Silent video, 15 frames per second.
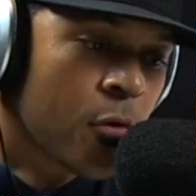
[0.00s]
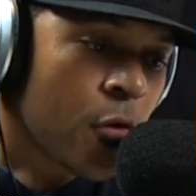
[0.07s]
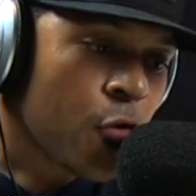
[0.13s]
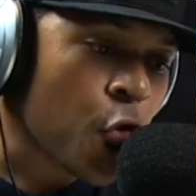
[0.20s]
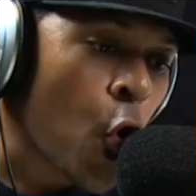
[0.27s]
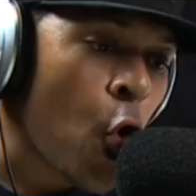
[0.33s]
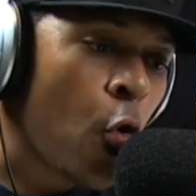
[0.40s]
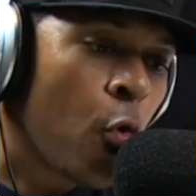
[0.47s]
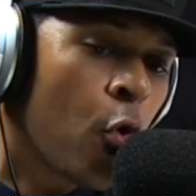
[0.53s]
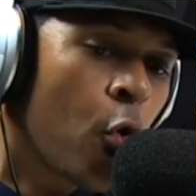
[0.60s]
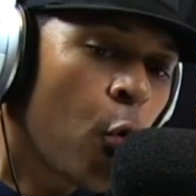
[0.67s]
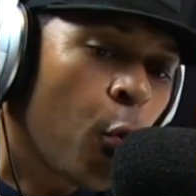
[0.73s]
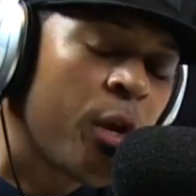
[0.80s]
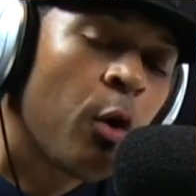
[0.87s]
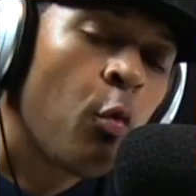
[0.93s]
So
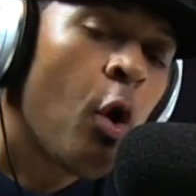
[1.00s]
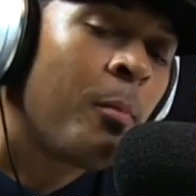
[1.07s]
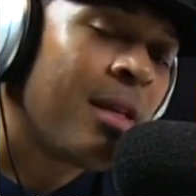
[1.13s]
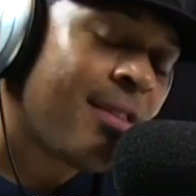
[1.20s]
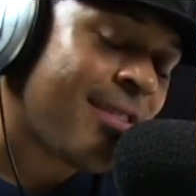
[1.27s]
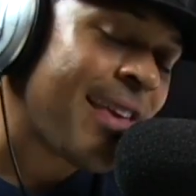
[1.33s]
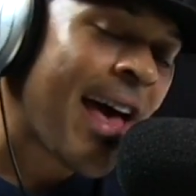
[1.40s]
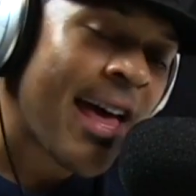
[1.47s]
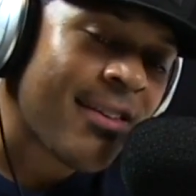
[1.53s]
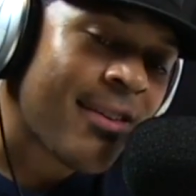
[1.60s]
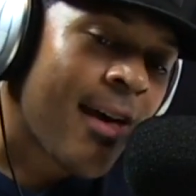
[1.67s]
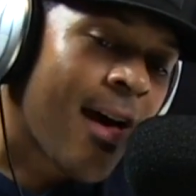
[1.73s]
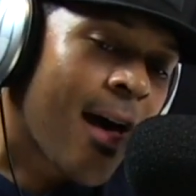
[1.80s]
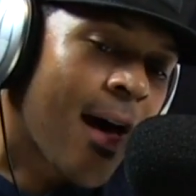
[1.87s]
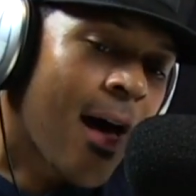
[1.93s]
when a woman
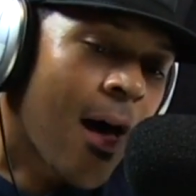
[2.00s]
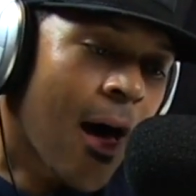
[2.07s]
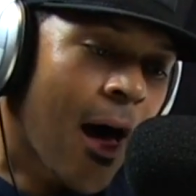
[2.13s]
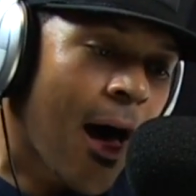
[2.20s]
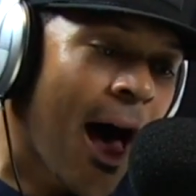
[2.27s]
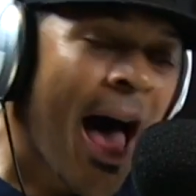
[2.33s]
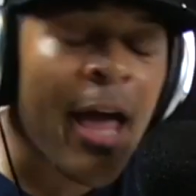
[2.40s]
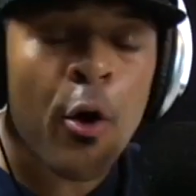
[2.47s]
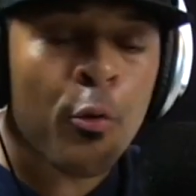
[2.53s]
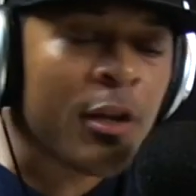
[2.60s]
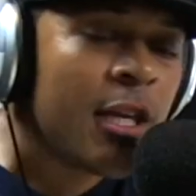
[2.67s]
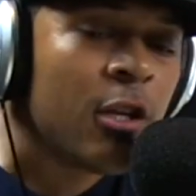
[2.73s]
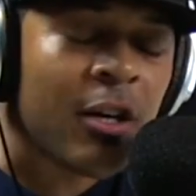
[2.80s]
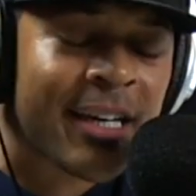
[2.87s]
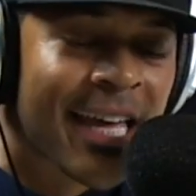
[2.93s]
says, I
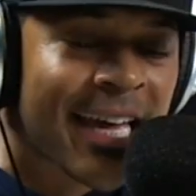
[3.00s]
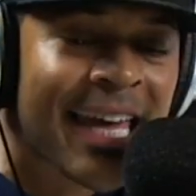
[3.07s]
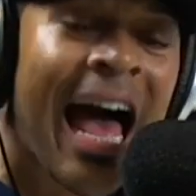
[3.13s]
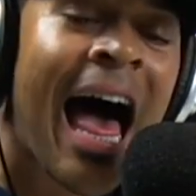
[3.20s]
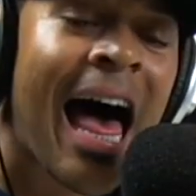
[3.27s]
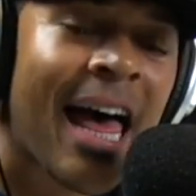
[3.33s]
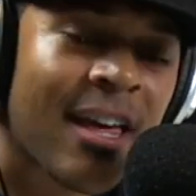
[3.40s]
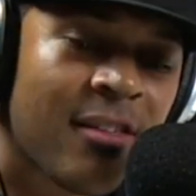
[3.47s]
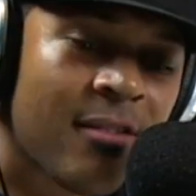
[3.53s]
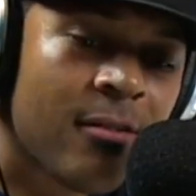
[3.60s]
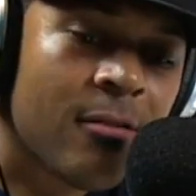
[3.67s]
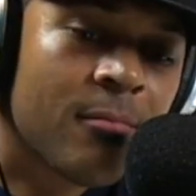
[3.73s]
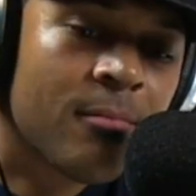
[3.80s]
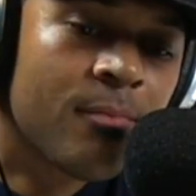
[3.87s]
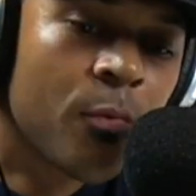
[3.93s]
only look at
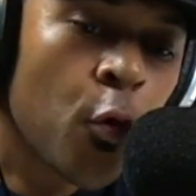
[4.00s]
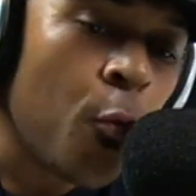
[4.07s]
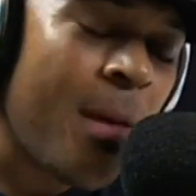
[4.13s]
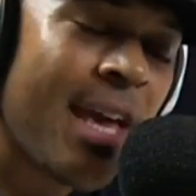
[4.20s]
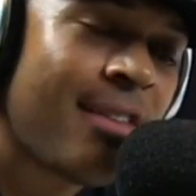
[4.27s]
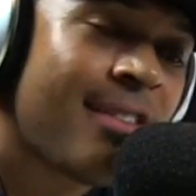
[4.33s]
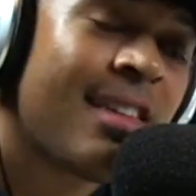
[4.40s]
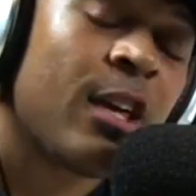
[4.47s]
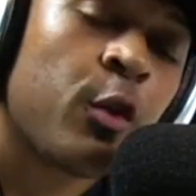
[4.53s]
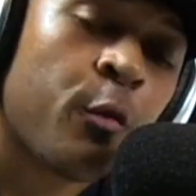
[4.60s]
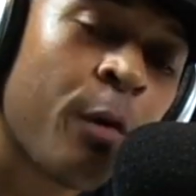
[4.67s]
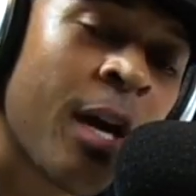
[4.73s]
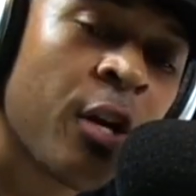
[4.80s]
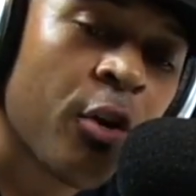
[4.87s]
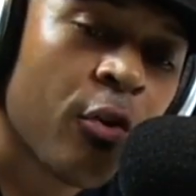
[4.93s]
guys who make six
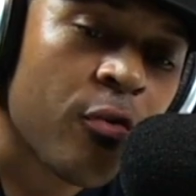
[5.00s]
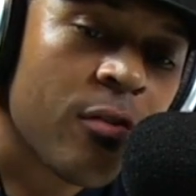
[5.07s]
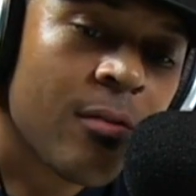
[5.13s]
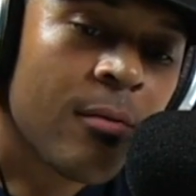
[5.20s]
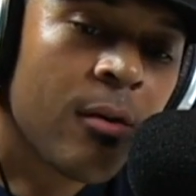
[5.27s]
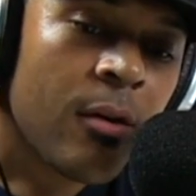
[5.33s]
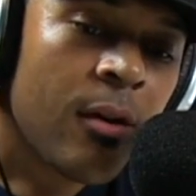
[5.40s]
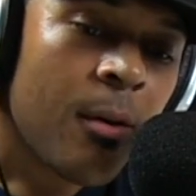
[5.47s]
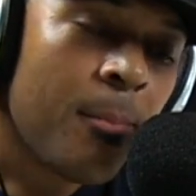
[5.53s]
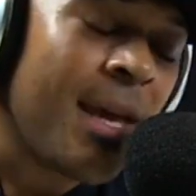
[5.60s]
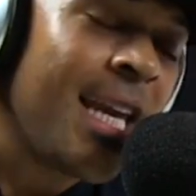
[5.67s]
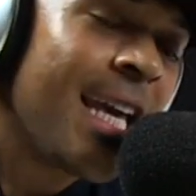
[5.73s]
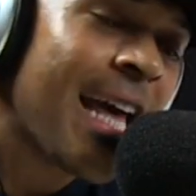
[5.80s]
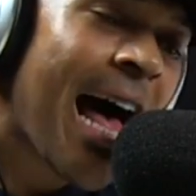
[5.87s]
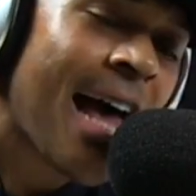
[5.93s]
figures,
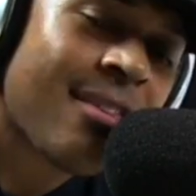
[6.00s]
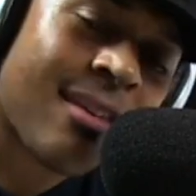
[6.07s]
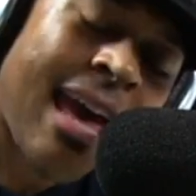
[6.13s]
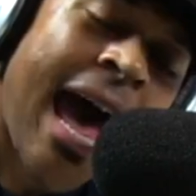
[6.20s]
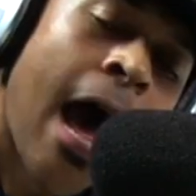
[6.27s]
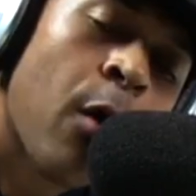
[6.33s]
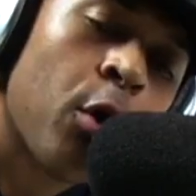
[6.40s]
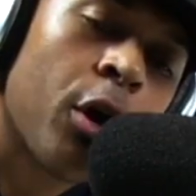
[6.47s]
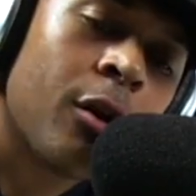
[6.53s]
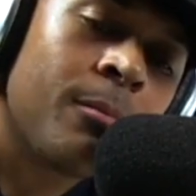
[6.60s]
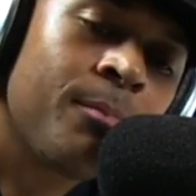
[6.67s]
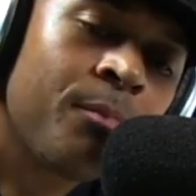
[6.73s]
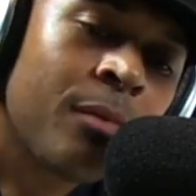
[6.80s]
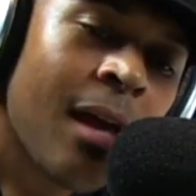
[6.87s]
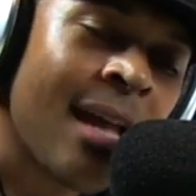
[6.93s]
many guys cower
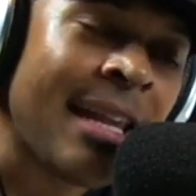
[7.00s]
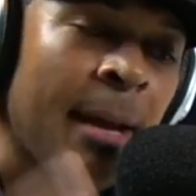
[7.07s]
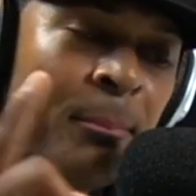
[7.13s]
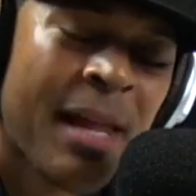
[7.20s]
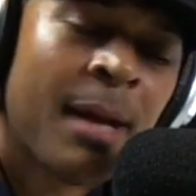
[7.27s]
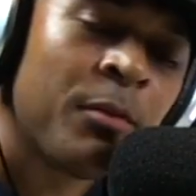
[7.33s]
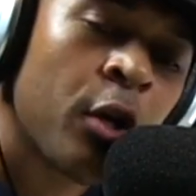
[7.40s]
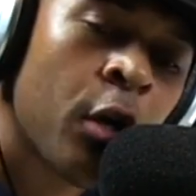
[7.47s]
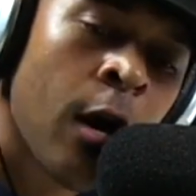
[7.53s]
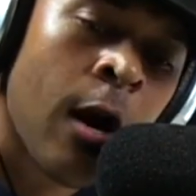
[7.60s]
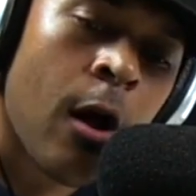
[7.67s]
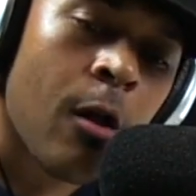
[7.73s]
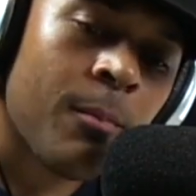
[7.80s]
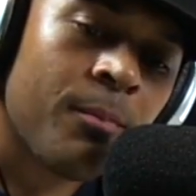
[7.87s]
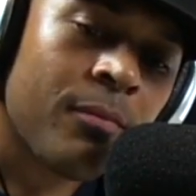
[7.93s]
and they blame the
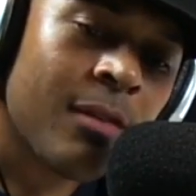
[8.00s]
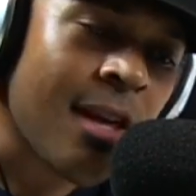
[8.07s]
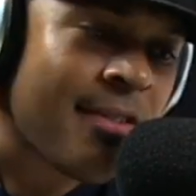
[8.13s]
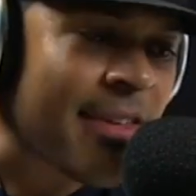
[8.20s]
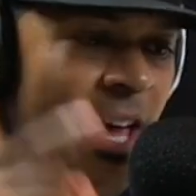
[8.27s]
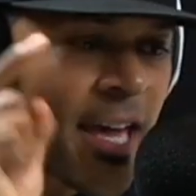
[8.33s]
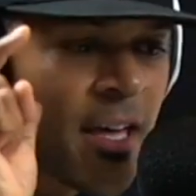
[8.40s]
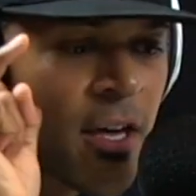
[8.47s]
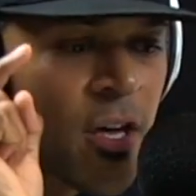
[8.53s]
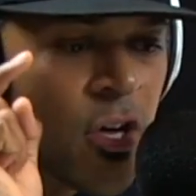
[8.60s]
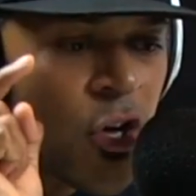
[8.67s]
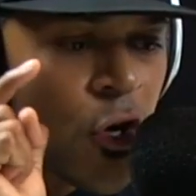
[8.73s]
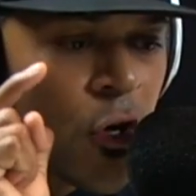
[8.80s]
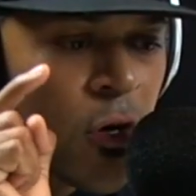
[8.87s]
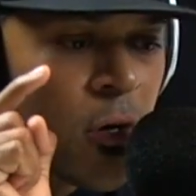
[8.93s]
girl. They say,
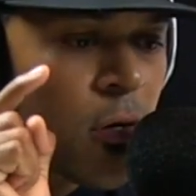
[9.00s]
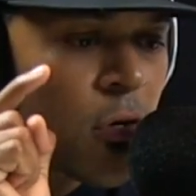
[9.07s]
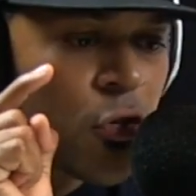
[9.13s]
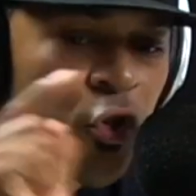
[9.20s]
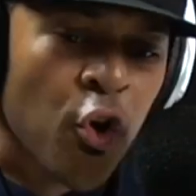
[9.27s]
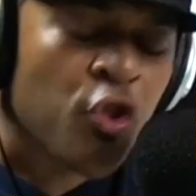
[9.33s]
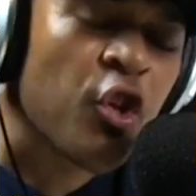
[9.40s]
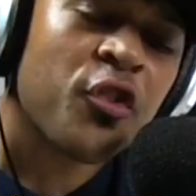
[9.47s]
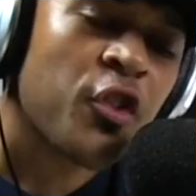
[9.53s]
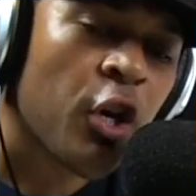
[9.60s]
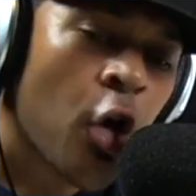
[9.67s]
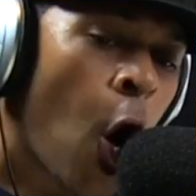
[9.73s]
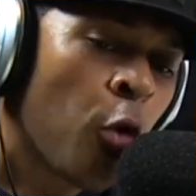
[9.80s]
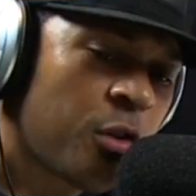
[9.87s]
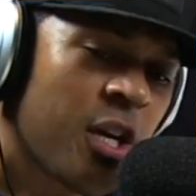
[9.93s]
you're just a
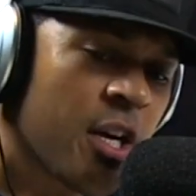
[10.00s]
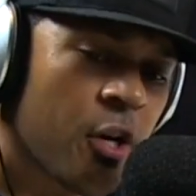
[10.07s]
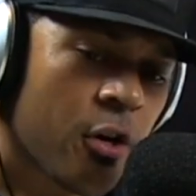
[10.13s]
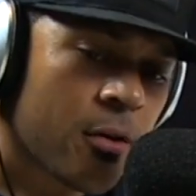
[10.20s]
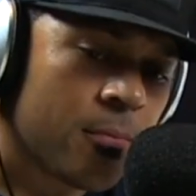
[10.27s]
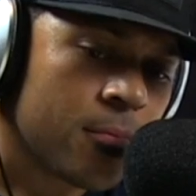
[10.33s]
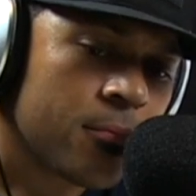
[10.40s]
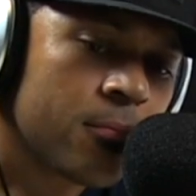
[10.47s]
gold digger.